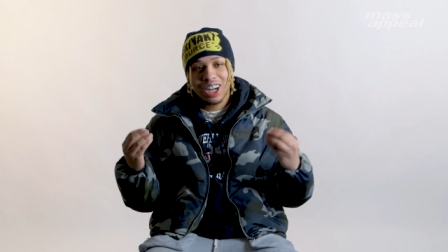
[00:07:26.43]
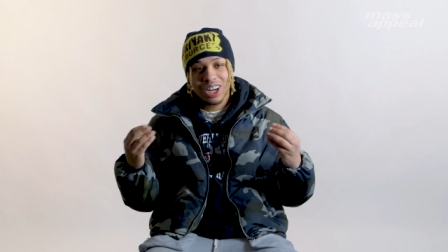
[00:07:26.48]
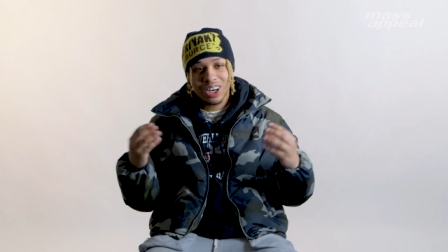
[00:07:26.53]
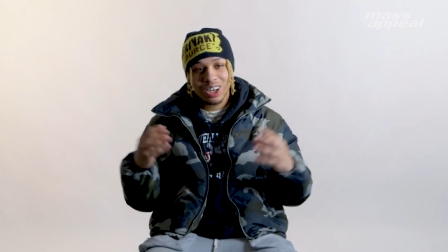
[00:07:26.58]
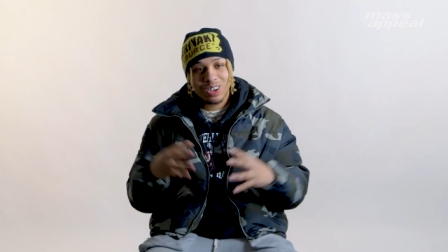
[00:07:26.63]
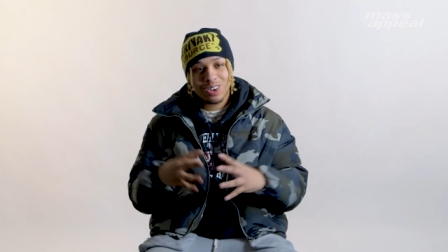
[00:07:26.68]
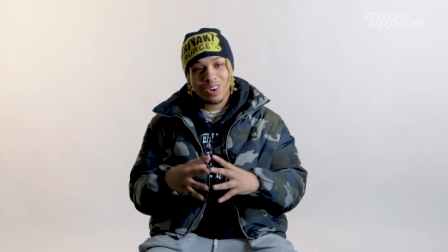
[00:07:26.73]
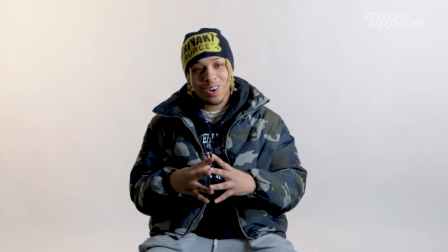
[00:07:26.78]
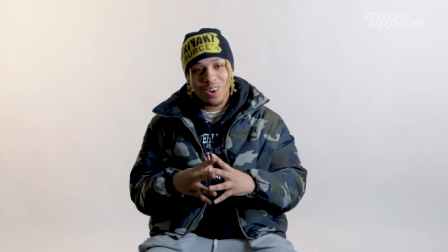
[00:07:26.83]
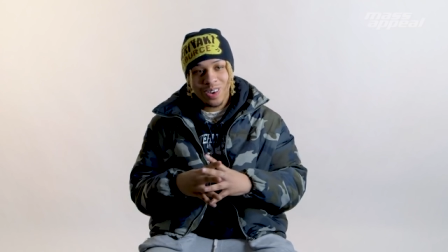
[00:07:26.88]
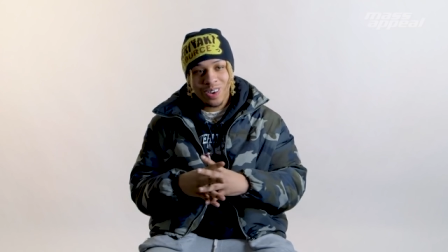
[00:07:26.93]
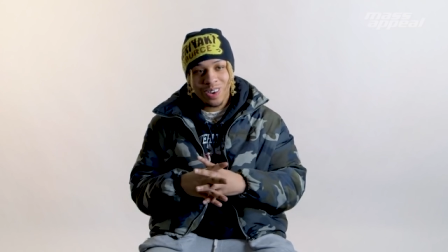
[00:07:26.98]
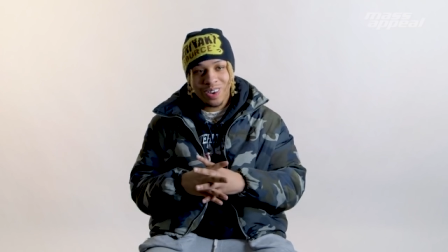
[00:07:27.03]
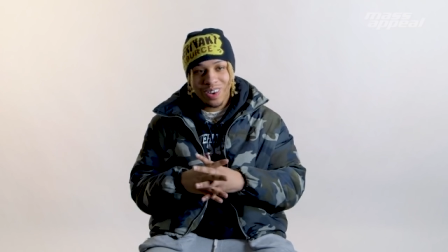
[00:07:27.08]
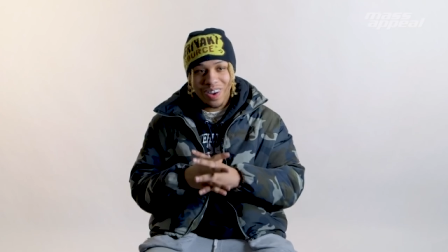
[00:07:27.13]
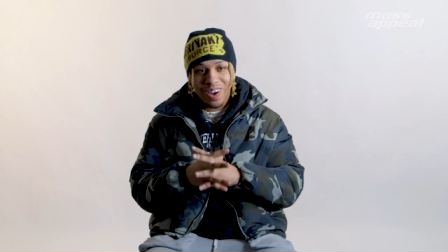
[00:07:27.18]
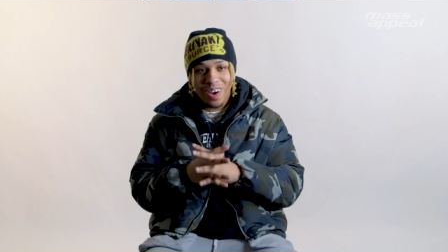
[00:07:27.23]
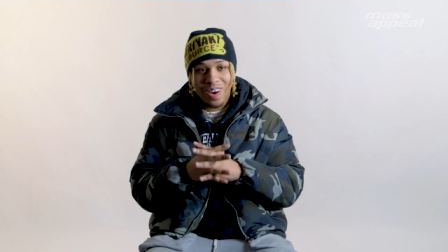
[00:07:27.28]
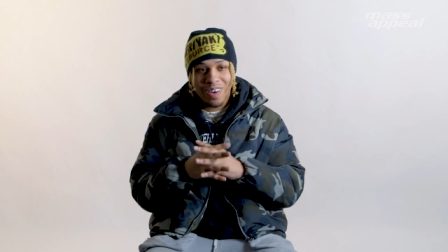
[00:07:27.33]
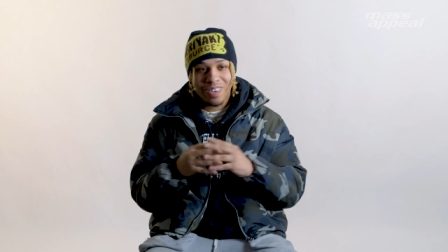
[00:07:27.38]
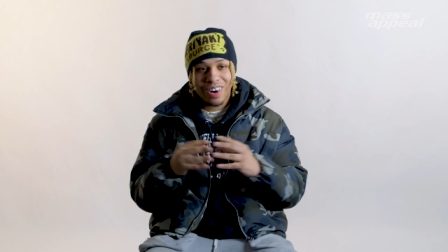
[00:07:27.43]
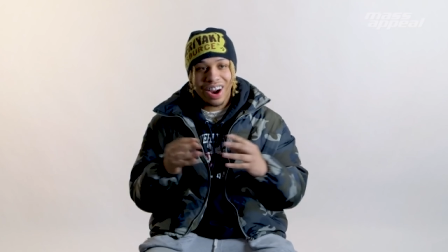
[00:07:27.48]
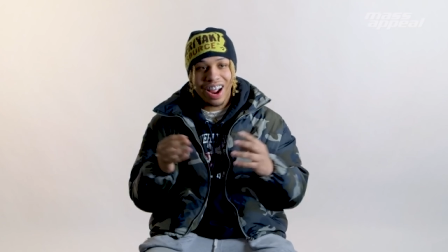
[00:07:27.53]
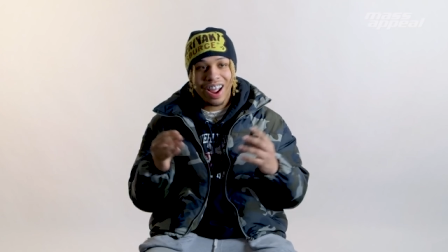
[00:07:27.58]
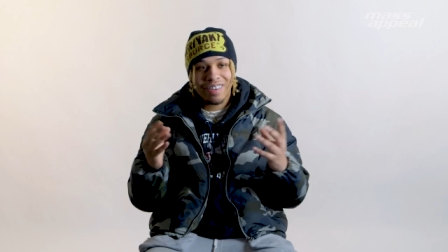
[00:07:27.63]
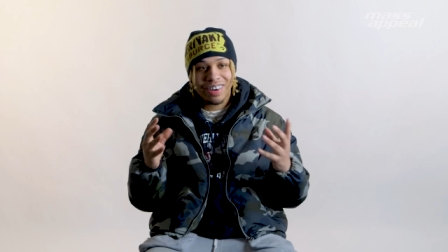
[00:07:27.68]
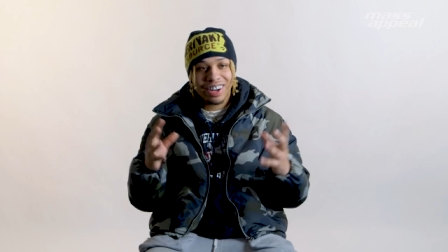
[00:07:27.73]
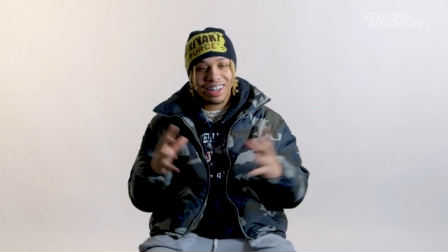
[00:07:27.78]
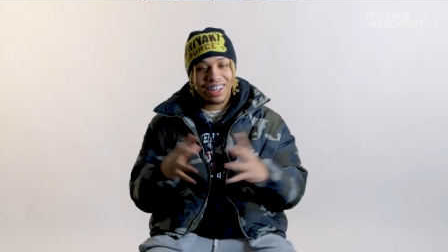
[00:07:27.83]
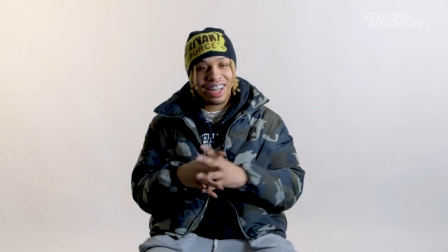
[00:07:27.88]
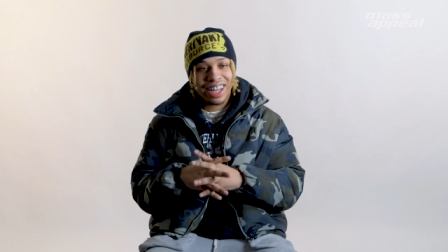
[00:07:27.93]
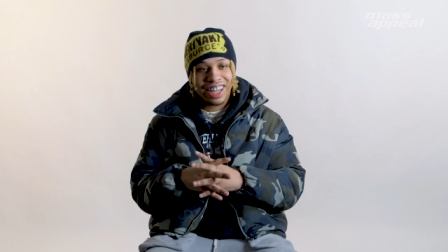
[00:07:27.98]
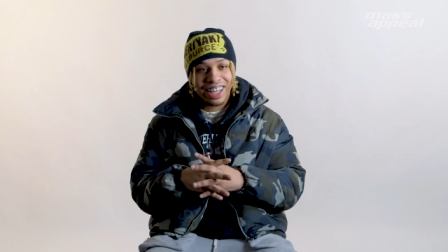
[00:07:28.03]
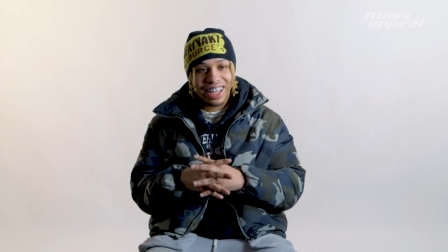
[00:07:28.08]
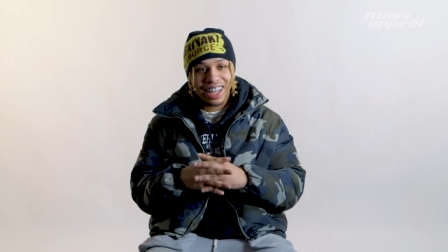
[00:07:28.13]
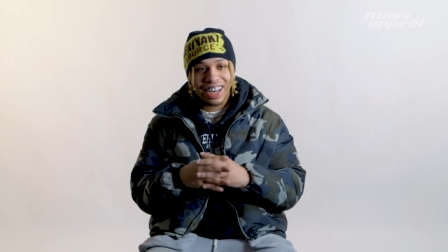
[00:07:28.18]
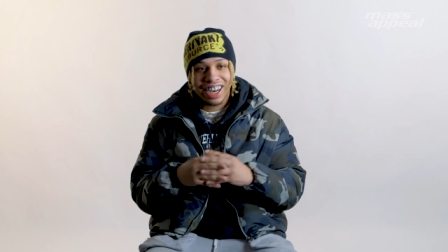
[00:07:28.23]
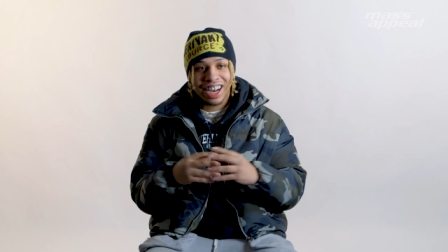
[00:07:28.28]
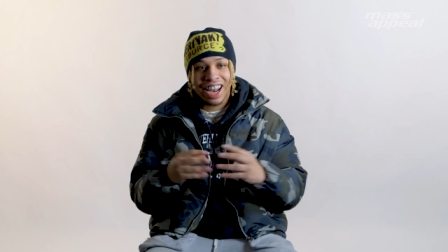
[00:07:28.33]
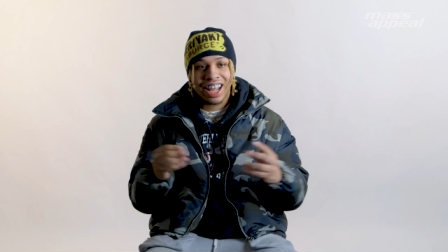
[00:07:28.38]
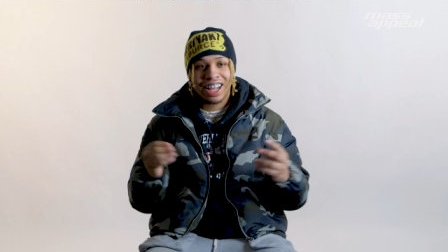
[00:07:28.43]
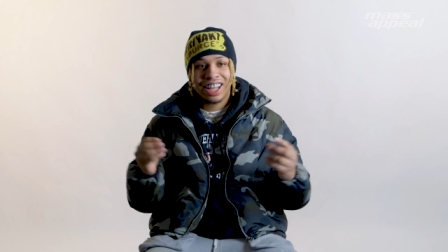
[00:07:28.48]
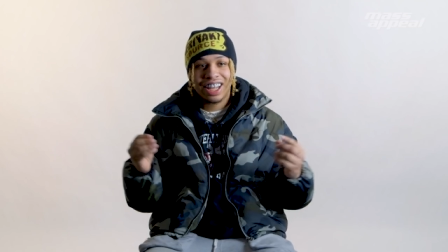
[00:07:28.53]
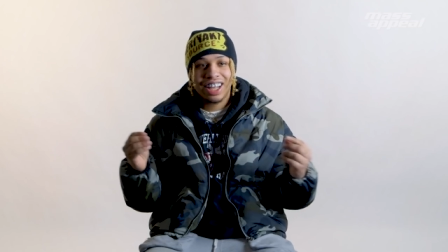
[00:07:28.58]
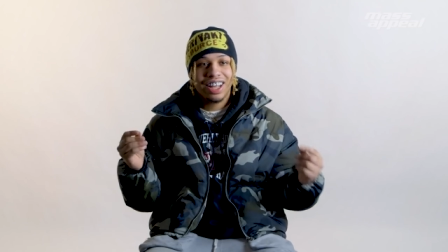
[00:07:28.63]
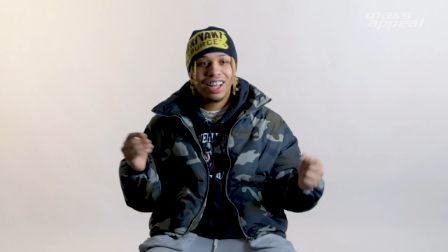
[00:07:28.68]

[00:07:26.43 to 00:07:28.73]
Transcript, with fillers: control over everything, can like,